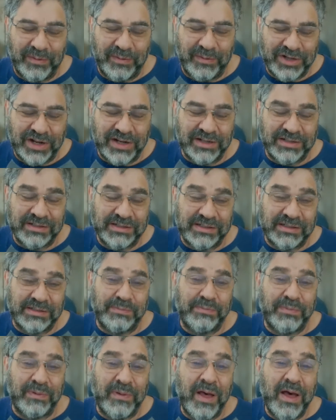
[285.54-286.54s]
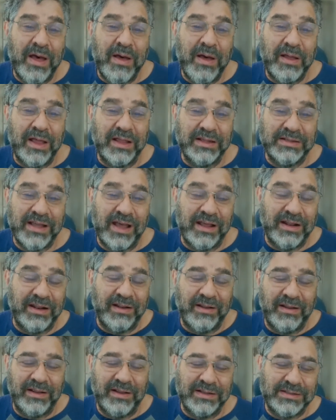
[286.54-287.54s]
Genesys is
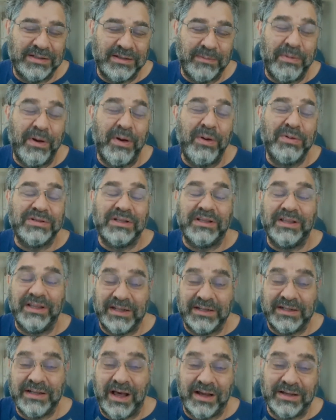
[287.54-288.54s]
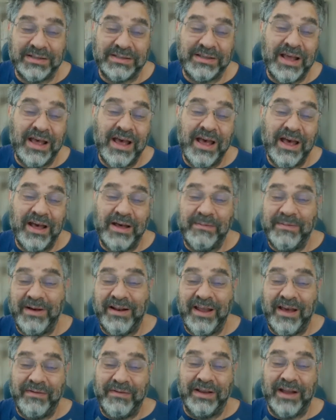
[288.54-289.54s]
supposedly in talks
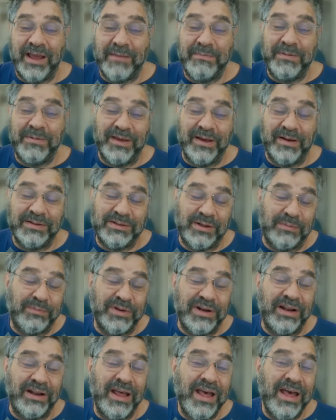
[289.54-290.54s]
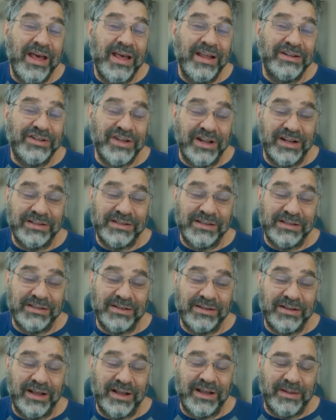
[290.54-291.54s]
about having an IPO, so put a
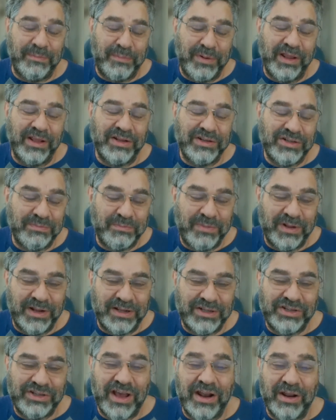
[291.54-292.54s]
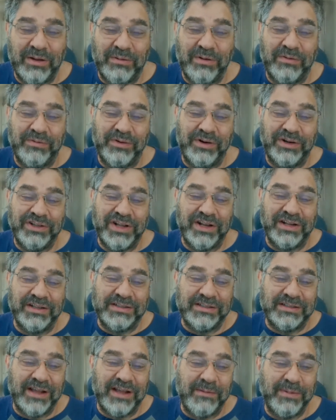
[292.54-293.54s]
shadow over
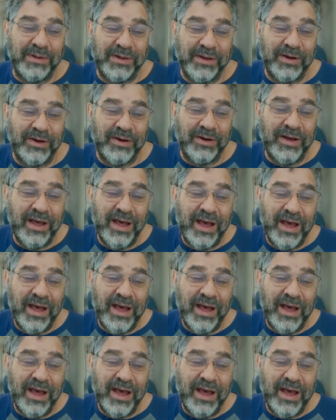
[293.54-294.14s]
Genesys IPO,